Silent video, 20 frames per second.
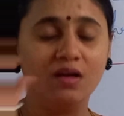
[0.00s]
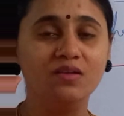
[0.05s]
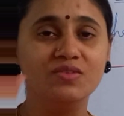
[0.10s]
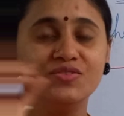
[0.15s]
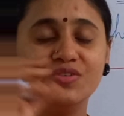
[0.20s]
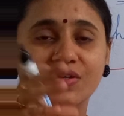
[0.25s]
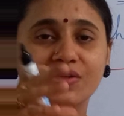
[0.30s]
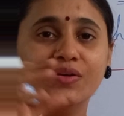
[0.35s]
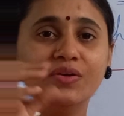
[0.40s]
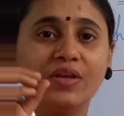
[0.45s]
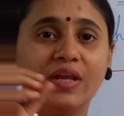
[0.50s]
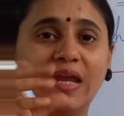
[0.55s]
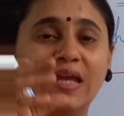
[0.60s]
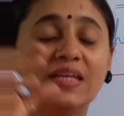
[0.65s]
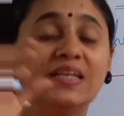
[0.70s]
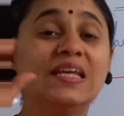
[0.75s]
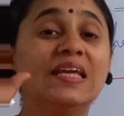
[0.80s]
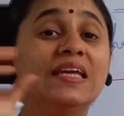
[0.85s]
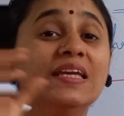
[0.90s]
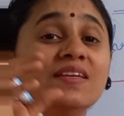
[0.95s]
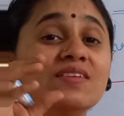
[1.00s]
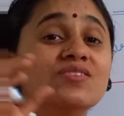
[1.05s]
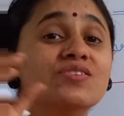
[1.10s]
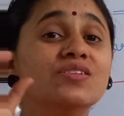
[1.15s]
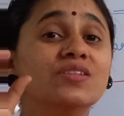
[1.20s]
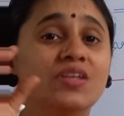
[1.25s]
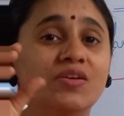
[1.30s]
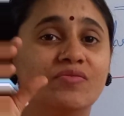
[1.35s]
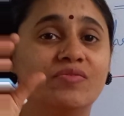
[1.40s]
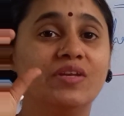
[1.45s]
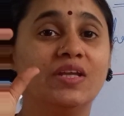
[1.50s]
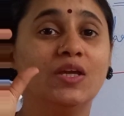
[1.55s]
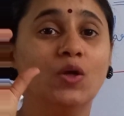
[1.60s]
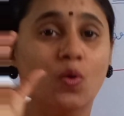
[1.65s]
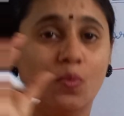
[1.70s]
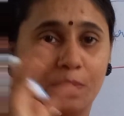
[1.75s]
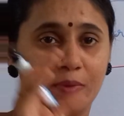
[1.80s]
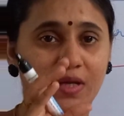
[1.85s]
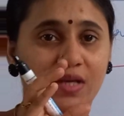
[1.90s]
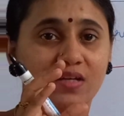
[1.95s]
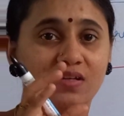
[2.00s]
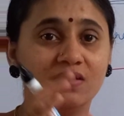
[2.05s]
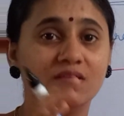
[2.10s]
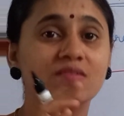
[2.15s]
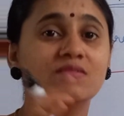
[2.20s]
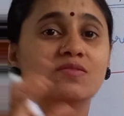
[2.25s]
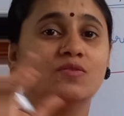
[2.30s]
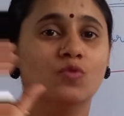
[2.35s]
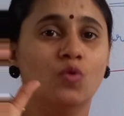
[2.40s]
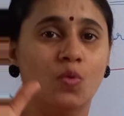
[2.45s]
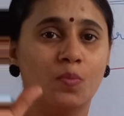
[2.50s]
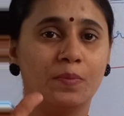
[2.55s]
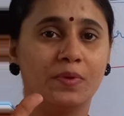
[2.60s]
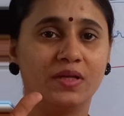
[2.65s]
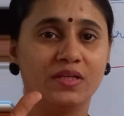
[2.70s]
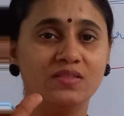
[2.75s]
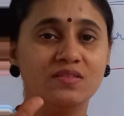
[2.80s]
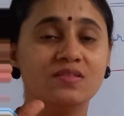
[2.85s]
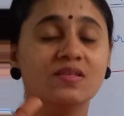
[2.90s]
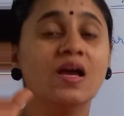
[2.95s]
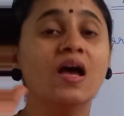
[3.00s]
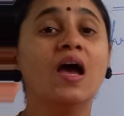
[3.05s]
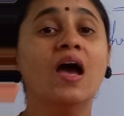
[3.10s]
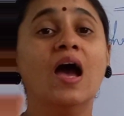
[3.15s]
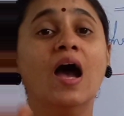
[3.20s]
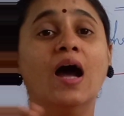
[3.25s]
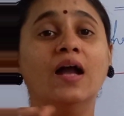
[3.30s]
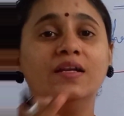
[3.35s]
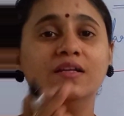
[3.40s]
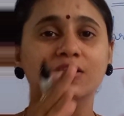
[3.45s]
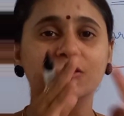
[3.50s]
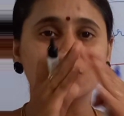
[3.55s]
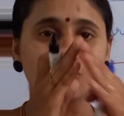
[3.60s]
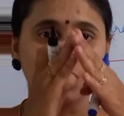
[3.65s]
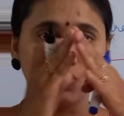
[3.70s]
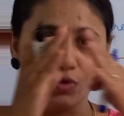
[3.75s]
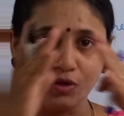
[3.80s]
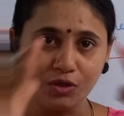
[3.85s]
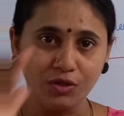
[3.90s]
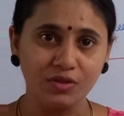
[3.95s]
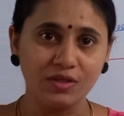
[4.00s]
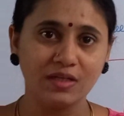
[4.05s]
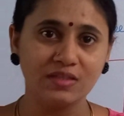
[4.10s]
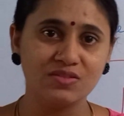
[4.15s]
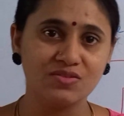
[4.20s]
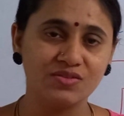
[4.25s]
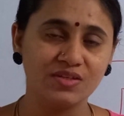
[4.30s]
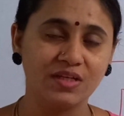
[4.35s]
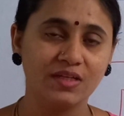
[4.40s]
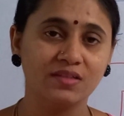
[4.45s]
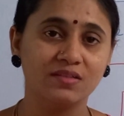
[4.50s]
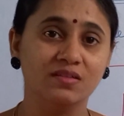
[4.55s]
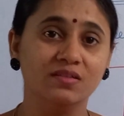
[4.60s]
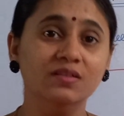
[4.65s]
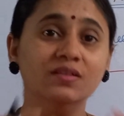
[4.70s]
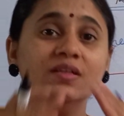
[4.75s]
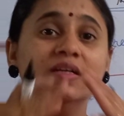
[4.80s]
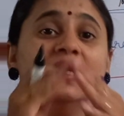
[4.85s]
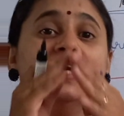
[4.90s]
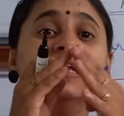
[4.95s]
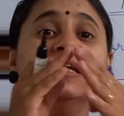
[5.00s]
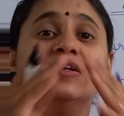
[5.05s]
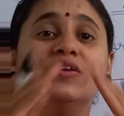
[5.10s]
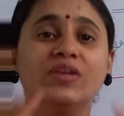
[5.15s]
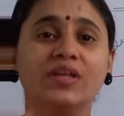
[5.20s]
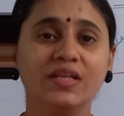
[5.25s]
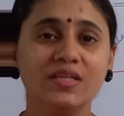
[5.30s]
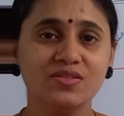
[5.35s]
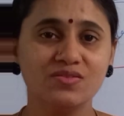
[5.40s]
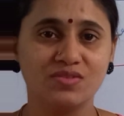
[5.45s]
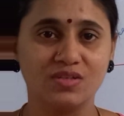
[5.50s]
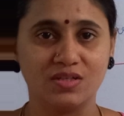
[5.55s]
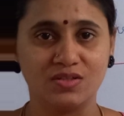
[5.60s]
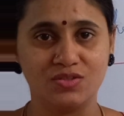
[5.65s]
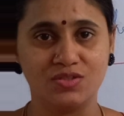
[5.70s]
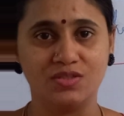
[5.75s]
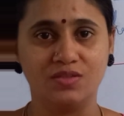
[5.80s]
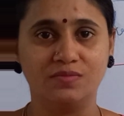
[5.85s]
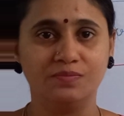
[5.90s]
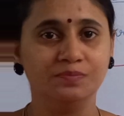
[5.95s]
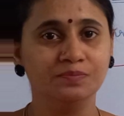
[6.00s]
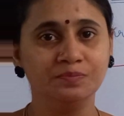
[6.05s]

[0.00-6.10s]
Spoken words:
generate each and every operators and operands, and it's going to construct a tree structure.